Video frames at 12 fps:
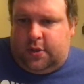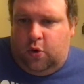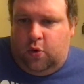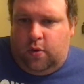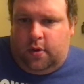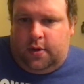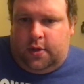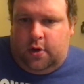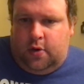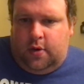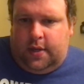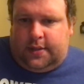who will
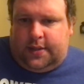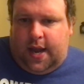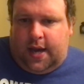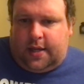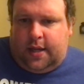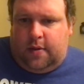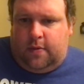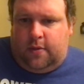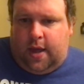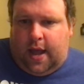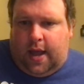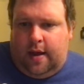do exactly
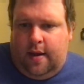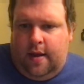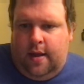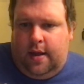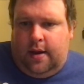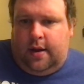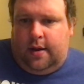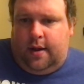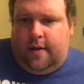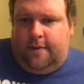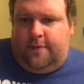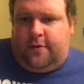that. And I
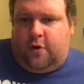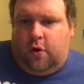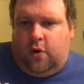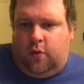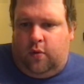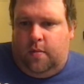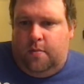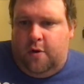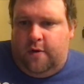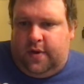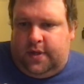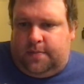love courtroom
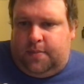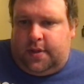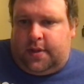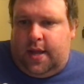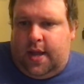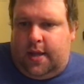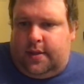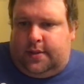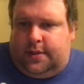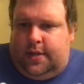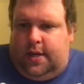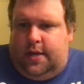movies, but that
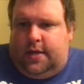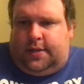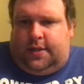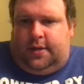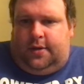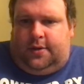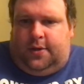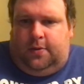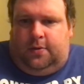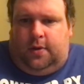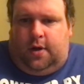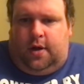scene is a little
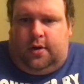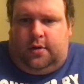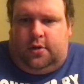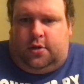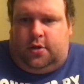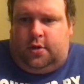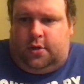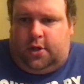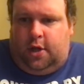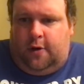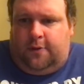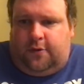too long,
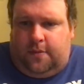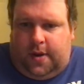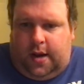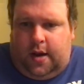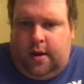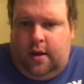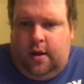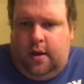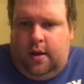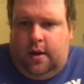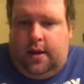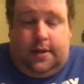slow for me,
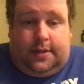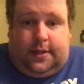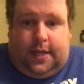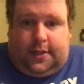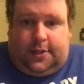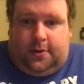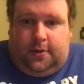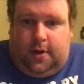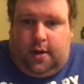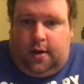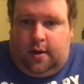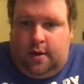as it takes too
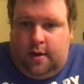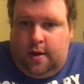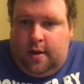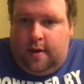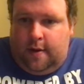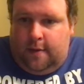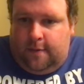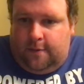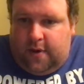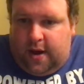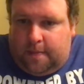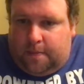long.
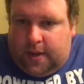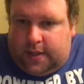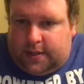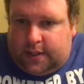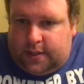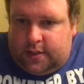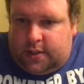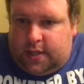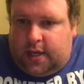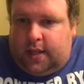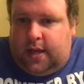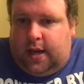Frank
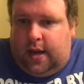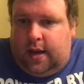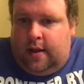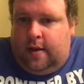Pentangeli,